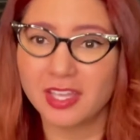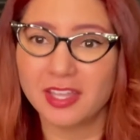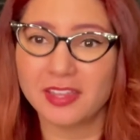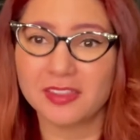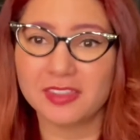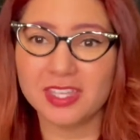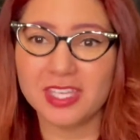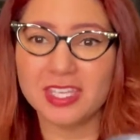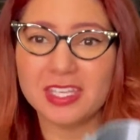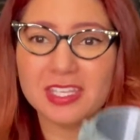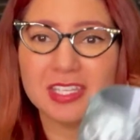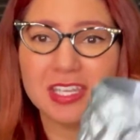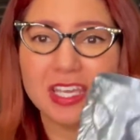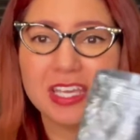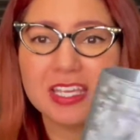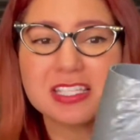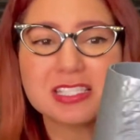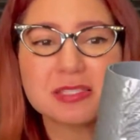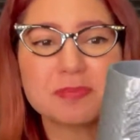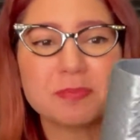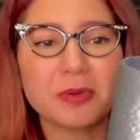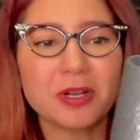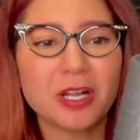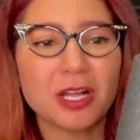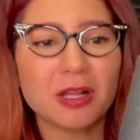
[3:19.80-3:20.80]
The
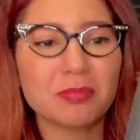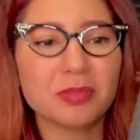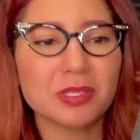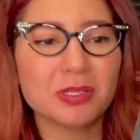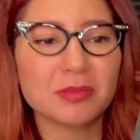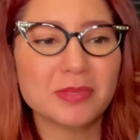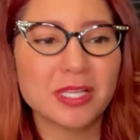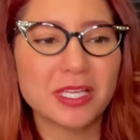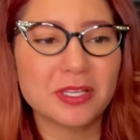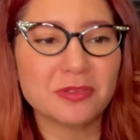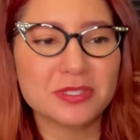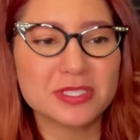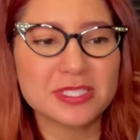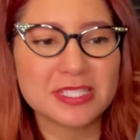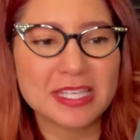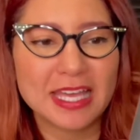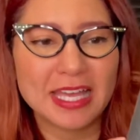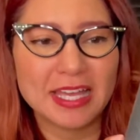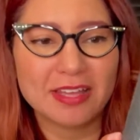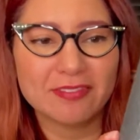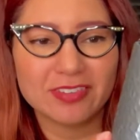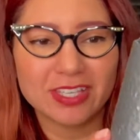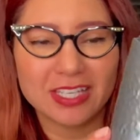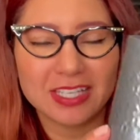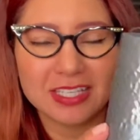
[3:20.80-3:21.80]
next problem I was
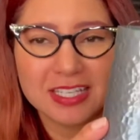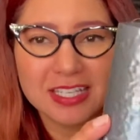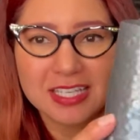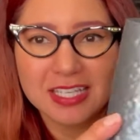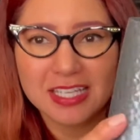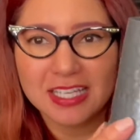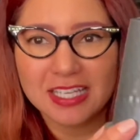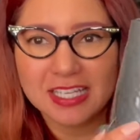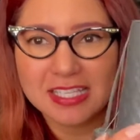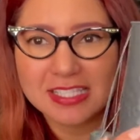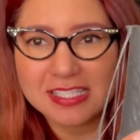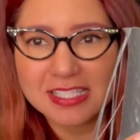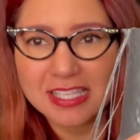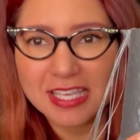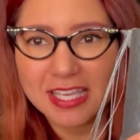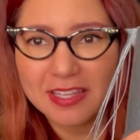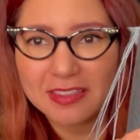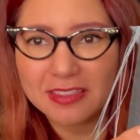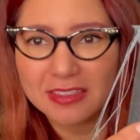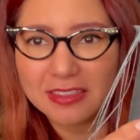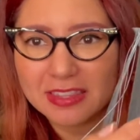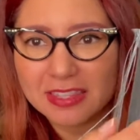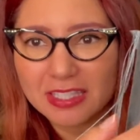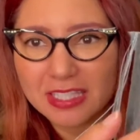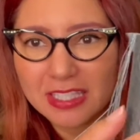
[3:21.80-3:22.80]
having is that
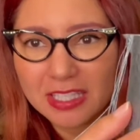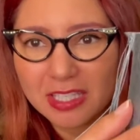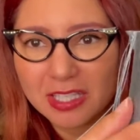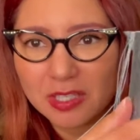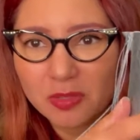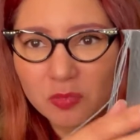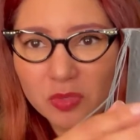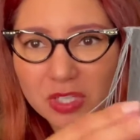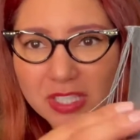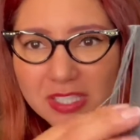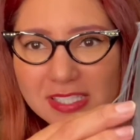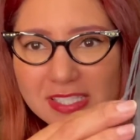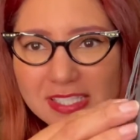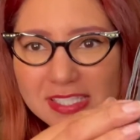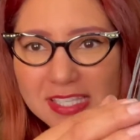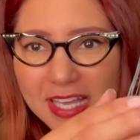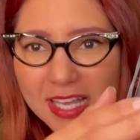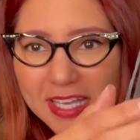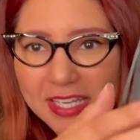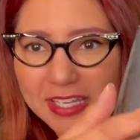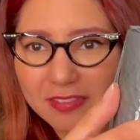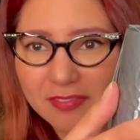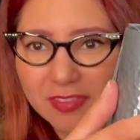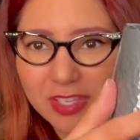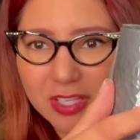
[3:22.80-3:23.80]
the one
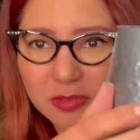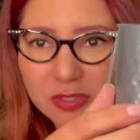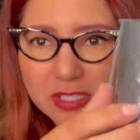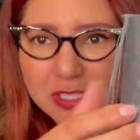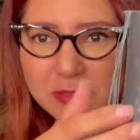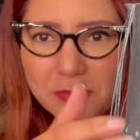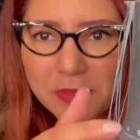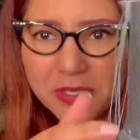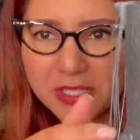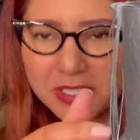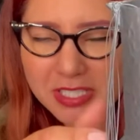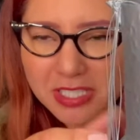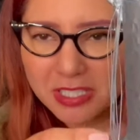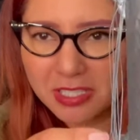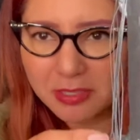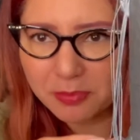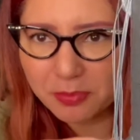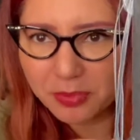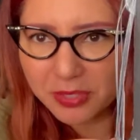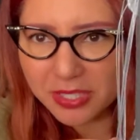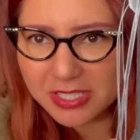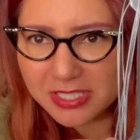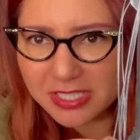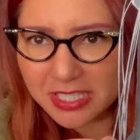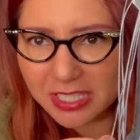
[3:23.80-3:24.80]
side of it was printing
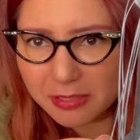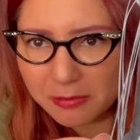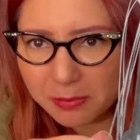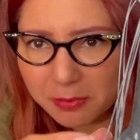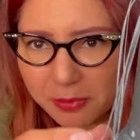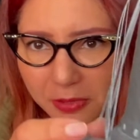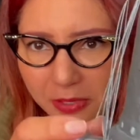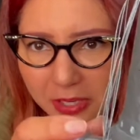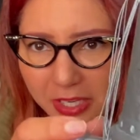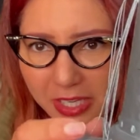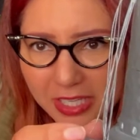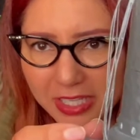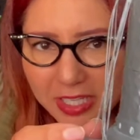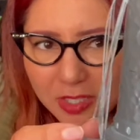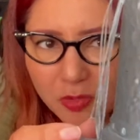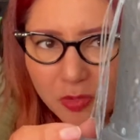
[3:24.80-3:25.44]
printing pretty